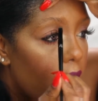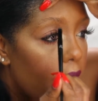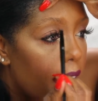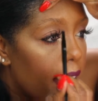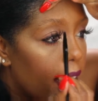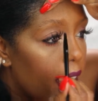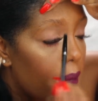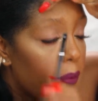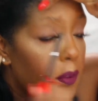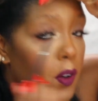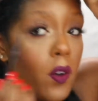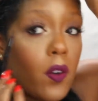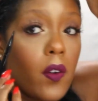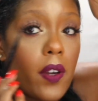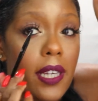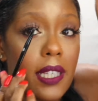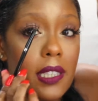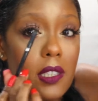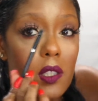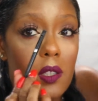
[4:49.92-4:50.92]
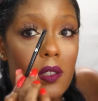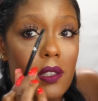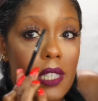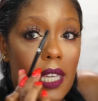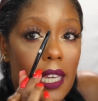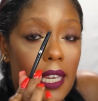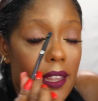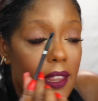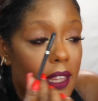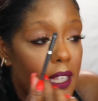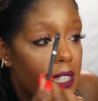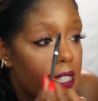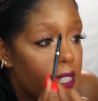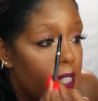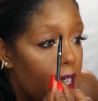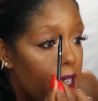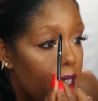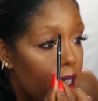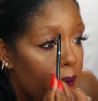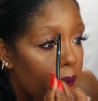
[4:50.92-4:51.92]
and I'm going to take
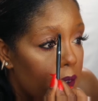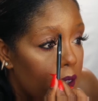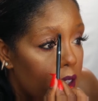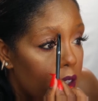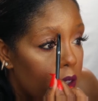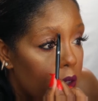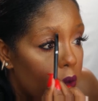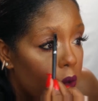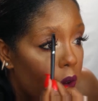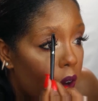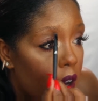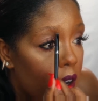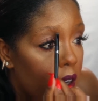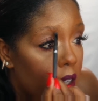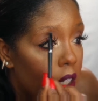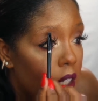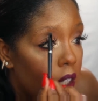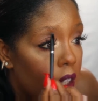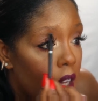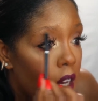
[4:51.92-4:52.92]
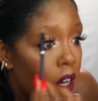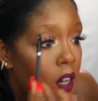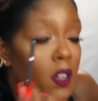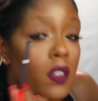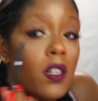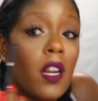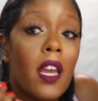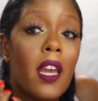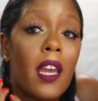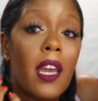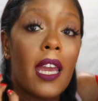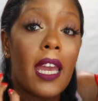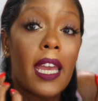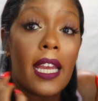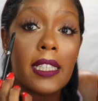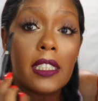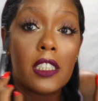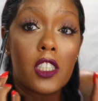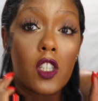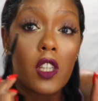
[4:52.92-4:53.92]
this and I'm going to draw it along
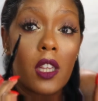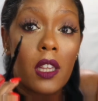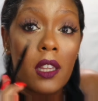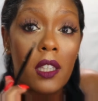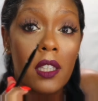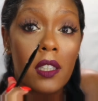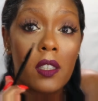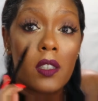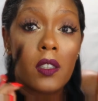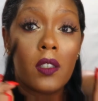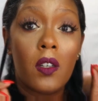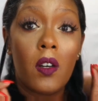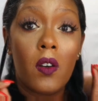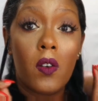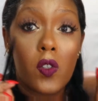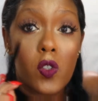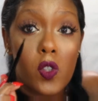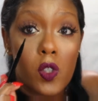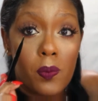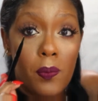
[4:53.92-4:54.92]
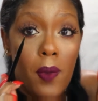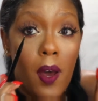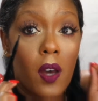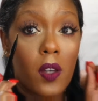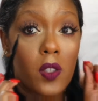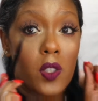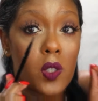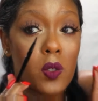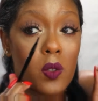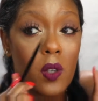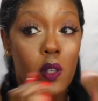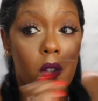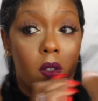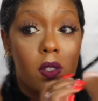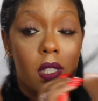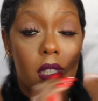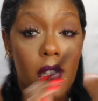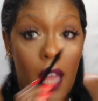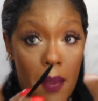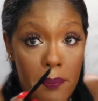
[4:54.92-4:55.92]
in little small
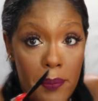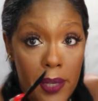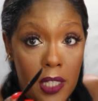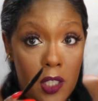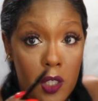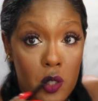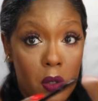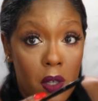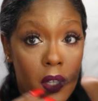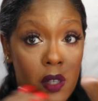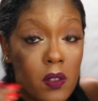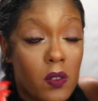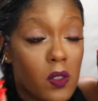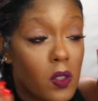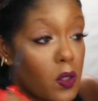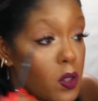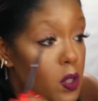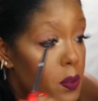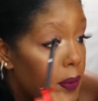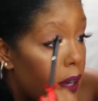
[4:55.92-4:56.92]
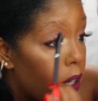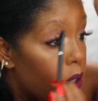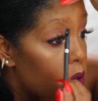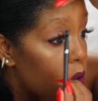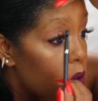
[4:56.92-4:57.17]
strokes, not big strokes, small